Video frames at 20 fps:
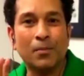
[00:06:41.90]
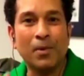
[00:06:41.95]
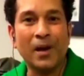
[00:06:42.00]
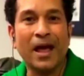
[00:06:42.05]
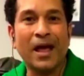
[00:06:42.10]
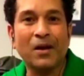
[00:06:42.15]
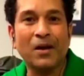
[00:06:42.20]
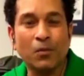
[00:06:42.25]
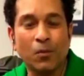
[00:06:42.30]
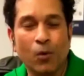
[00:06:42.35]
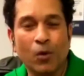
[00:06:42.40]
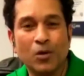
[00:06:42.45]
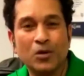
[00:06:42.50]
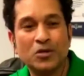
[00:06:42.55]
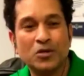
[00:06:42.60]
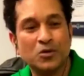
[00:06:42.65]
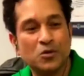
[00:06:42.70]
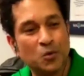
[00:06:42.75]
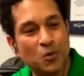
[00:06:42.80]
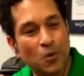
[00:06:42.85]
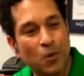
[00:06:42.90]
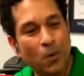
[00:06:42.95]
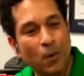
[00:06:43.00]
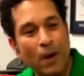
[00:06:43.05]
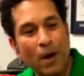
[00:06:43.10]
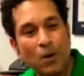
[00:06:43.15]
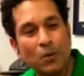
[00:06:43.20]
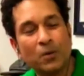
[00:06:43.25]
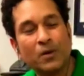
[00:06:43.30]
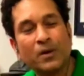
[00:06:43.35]
the plan was to
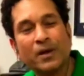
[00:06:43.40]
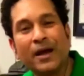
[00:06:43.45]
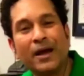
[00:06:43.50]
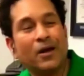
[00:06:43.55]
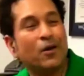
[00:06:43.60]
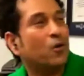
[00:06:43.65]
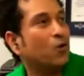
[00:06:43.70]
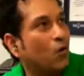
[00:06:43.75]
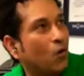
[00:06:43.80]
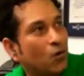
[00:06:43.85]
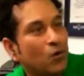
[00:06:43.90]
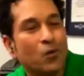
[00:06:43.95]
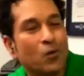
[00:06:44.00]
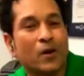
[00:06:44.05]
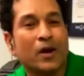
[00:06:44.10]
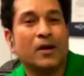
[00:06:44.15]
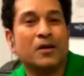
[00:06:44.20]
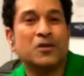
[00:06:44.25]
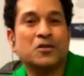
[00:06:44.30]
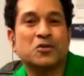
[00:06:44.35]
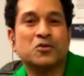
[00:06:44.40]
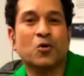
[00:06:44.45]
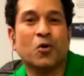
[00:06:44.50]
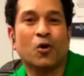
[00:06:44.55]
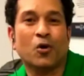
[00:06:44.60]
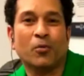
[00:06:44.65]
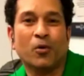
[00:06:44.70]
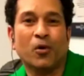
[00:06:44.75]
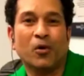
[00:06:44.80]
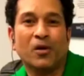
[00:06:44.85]
go out and not look at
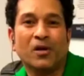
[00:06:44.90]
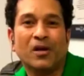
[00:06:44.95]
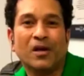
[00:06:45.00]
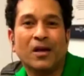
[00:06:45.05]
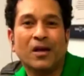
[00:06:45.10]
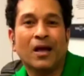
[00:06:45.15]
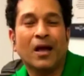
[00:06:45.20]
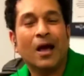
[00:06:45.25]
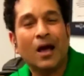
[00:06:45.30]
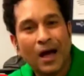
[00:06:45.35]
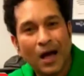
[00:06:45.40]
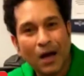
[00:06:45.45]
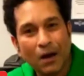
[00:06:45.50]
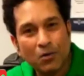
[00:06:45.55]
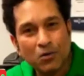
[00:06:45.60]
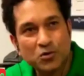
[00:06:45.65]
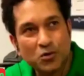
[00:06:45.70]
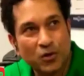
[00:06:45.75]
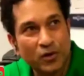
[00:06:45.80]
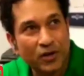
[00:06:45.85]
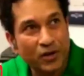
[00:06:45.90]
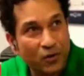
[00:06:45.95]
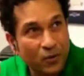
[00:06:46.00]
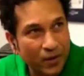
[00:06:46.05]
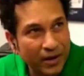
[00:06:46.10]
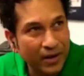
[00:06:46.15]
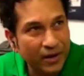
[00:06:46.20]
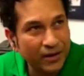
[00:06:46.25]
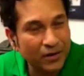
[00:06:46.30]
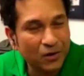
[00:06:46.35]
the scoreboard. I was
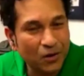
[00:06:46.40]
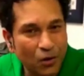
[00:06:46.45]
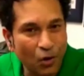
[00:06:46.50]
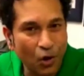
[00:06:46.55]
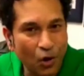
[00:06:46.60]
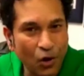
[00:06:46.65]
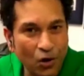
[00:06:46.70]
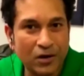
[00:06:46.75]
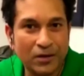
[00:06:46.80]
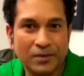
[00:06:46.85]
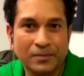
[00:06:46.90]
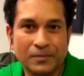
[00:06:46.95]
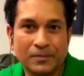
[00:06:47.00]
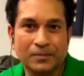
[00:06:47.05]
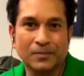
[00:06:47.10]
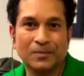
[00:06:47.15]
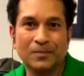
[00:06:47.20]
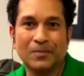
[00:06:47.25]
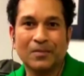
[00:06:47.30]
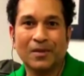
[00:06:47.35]
only looking at the clock.